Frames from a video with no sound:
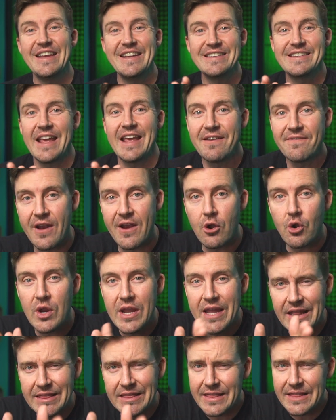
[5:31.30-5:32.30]
is a
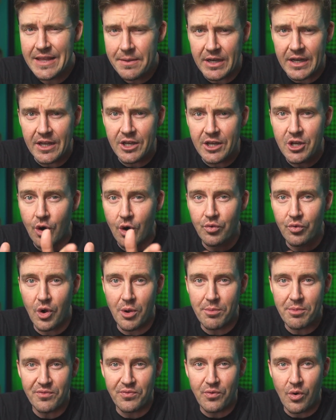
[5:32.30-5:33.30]
very limited
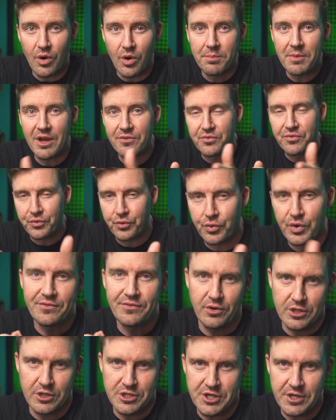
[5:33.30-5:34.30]
RoboForm free
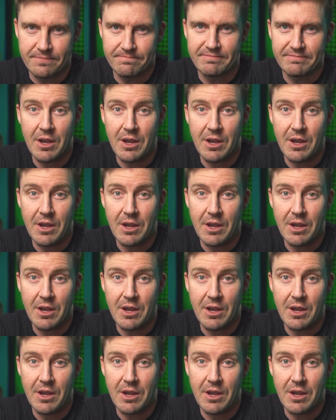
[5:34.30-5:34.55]
version.